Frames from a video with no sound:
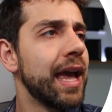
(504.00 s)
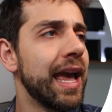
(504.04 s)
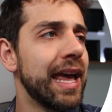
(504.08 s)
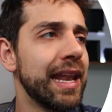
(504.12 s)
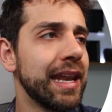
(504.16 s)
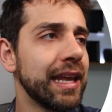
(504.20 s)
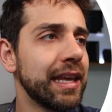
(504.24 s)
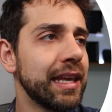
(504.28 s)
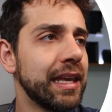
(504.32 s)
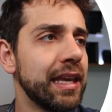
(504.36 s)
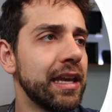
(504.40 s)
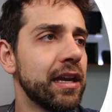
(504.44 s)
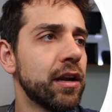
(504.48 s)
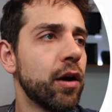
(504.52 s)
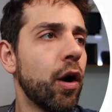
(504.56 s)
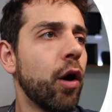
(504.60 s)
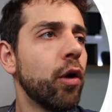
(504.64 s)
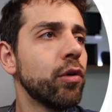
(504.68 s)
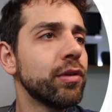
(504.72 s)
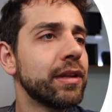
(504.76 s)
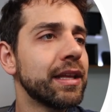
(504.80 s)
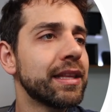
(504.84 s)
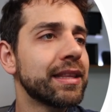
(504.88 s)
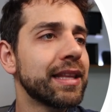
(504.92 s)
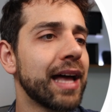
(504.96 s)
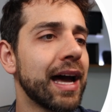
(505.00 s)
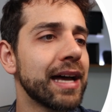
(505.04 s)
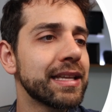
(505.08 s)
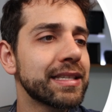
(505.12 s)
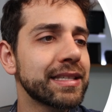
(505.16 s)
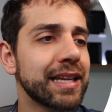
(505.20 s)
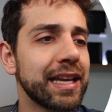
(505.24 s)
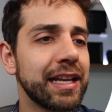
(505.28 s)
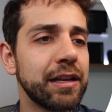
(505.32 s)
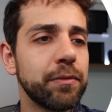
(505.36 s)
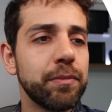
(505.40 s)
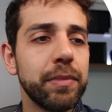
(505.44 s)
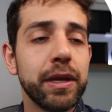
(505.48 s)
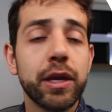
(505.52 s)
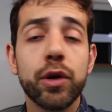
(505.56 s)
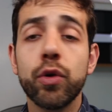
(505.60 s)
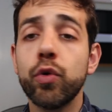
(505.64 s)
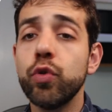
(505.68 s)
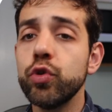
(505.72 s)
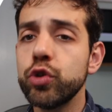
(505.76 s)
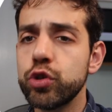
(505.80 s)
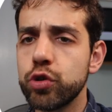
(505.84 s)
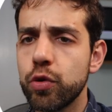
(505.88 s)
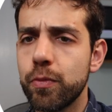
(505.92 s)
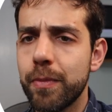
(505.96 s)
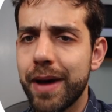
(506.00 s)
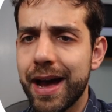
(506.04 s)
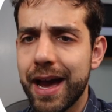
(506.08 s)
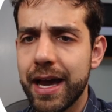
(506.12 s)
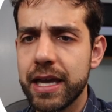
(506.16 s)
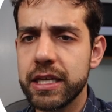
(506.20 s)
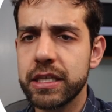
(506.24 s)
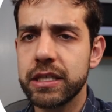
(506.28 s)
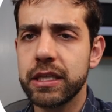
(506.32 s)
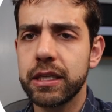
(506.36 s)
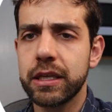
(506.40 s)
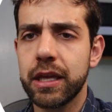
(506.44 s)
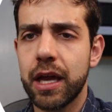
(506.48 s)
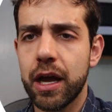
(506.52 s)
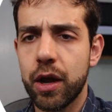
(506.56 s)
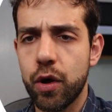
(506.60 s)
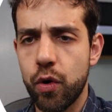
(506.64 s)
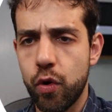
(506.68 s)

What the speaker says: And here all the tasks can be customized